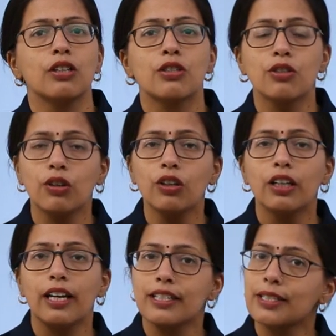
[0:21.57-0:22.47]

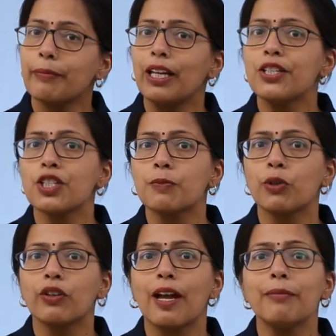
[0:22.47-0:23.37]
So, it is a malicious
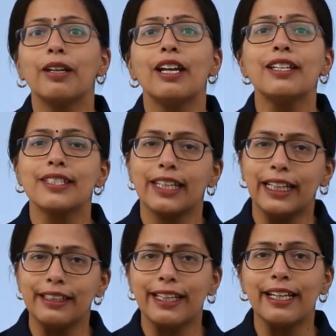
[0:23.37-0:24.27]
program. Its
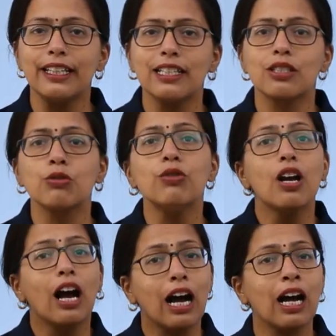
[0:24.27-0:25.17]
intent is to
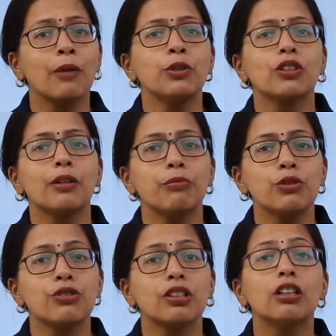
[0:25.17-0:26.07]
harm your
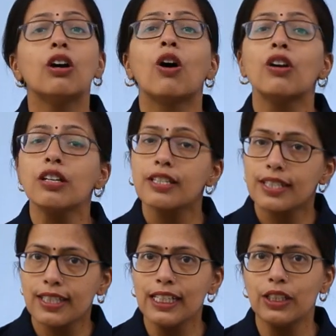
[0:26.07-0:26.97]
computer or
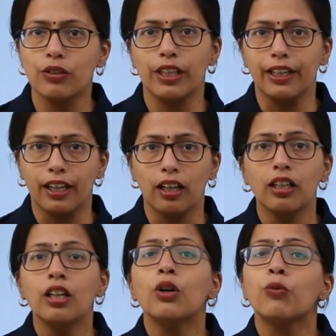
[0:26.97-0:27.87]
steal your data
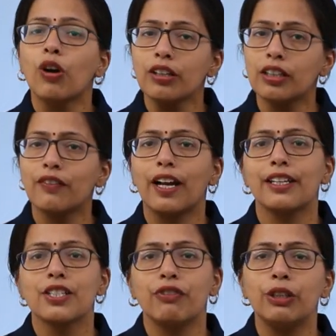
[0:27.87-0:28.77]
what the
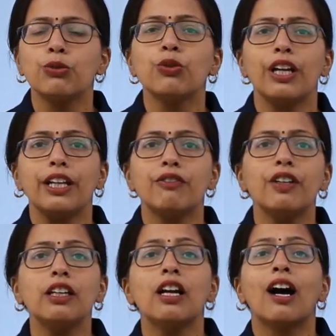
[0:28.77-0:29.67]
virus will do, it
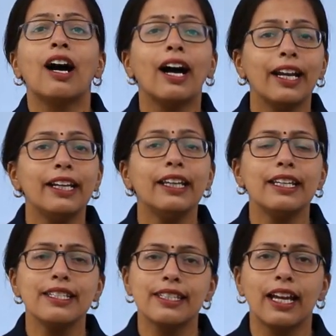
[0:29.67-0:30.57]
will hide
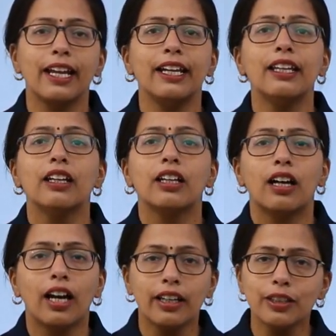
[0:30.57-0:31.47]
inside
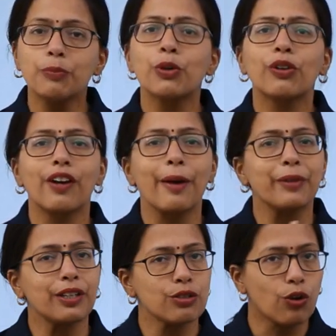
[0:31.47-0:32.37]
another program
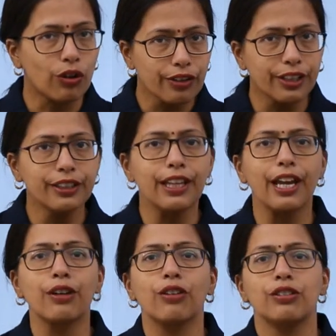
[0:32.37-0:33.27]
that is already
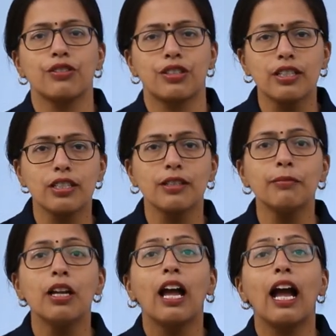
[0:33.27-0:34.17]
there on your system
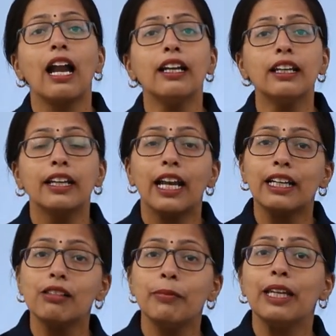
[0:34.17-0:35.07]
and
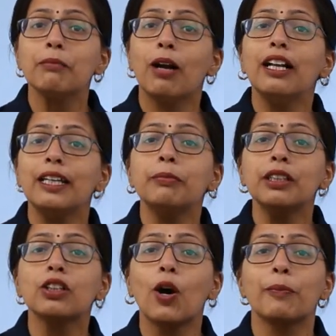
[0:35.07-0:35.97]
it will make
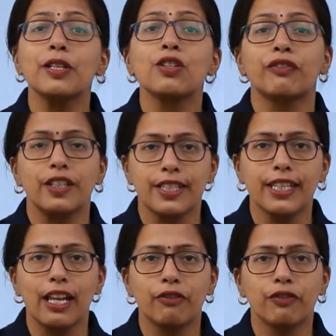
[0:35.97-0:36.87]
multiple copies of
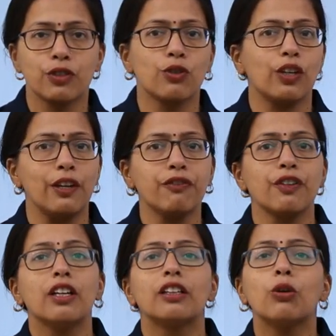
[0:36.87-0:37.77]
itself. So, if
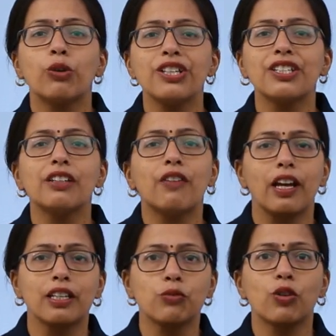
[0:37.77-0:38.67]
the original
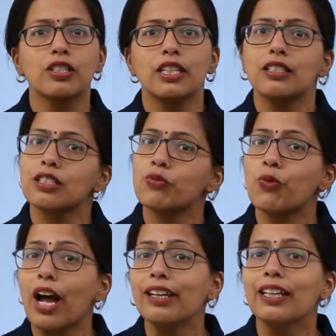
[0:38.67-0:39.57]
virus was say just
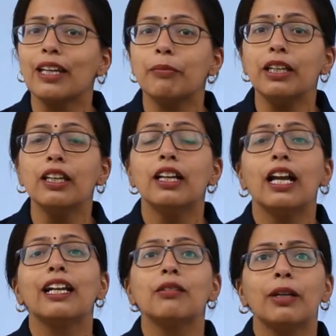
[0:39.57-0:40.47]
1 KB,
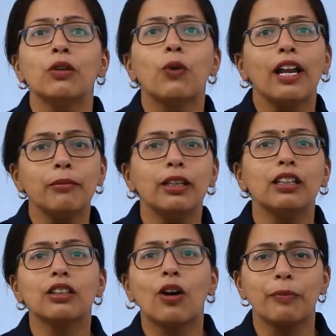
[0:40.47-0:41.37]
it will make 1
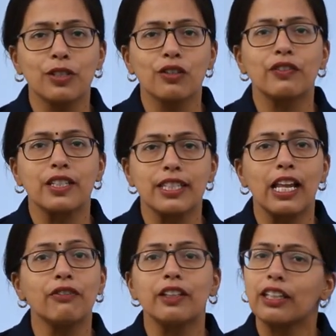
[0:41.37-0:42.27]
million copies of
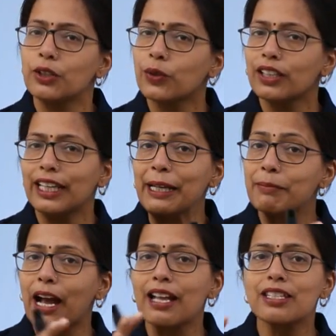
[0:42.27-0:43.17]
itself and you can
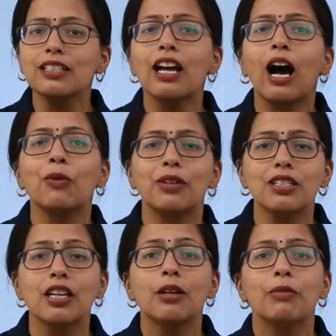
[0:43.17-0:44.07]
imagine how
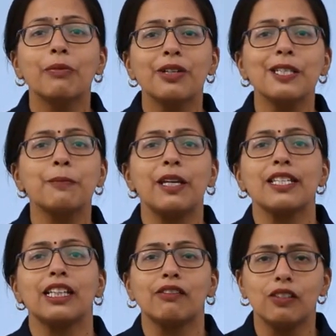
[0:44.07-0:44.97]
much memory
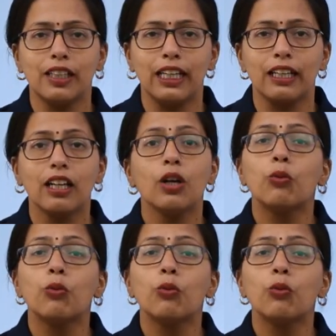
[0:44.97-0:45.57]
space it will take.